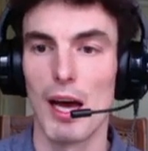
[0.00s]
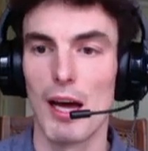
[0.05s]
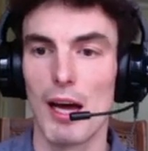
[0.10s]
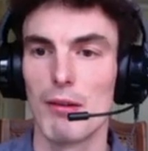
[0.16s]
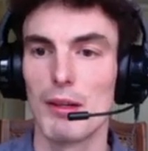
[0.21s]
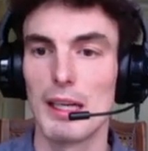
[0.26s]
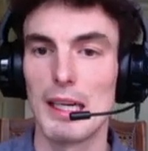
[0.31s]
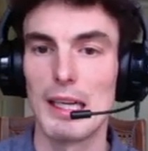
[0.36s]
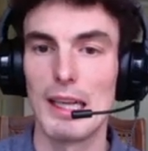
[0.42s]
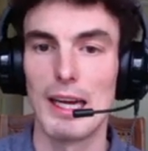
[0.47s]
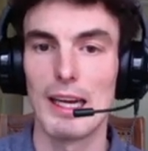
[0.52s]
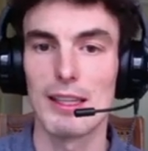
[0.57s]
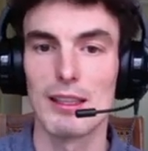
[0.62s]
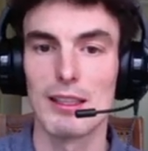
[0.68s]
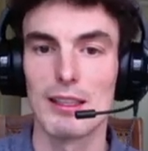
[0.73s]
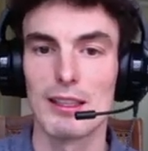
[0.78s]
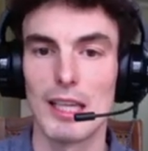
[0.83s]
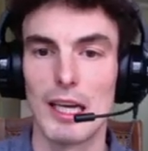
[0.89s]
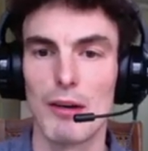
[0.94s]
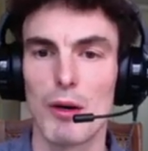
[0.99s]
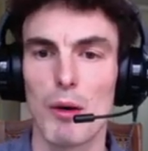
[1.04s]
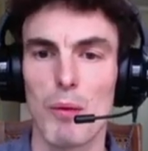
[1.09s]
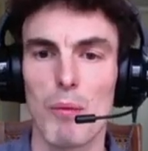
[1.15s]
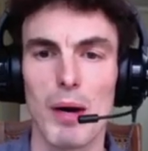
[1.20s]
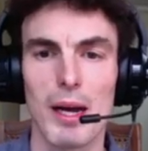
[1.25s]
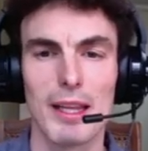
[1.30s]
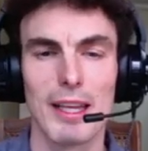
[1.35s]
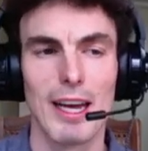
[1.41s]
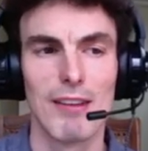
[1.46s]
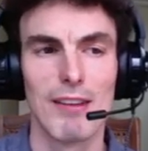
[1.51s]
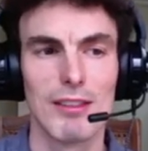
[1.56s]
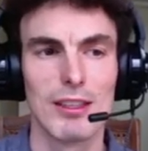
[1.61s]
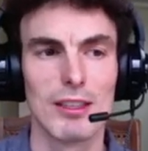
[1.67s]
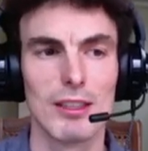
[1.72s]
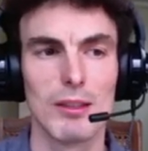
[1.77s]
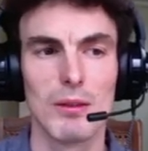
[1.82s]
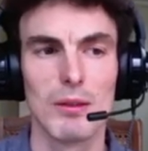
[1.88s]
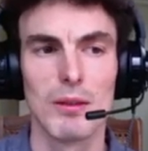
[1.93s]
I don't really like this. I don't know why they have to
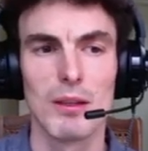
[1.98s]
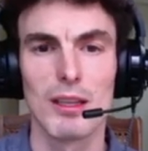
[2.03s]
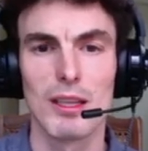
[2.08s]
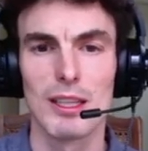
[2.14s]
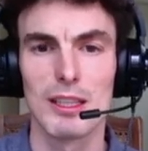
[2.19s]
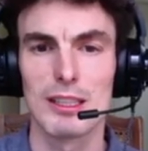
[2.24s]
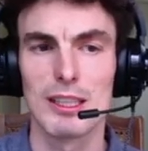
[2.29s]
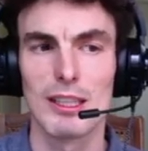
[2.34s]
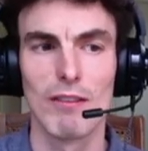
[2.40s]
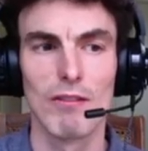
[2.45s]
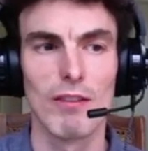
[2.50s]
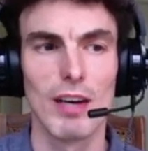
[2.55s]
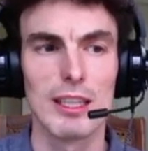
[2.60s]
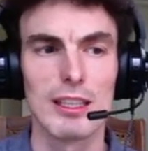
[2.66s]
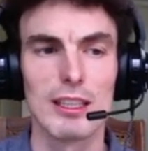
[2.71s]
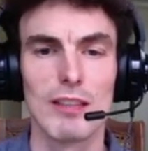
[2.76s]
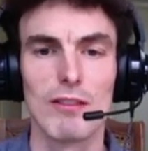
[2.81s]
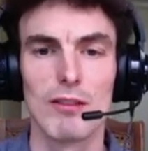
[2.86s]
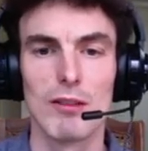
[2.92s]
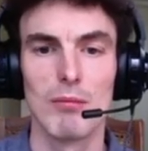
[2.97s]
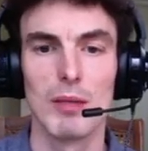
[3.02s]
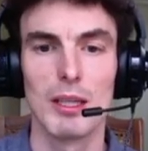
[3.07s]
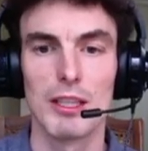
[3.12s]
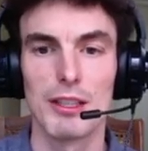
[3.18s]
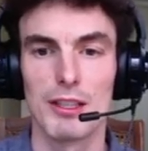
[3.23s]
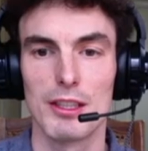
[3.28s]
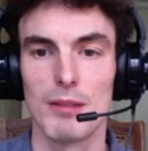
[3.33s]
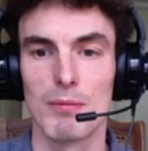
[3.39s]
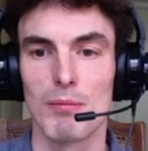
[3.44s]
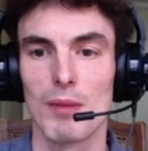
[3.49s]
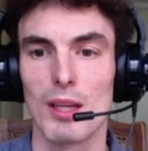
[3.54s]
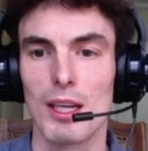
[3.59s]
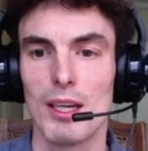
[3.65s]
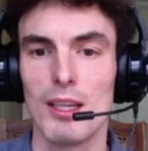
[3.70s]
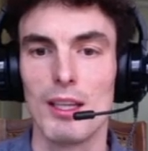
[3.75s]
do this device information.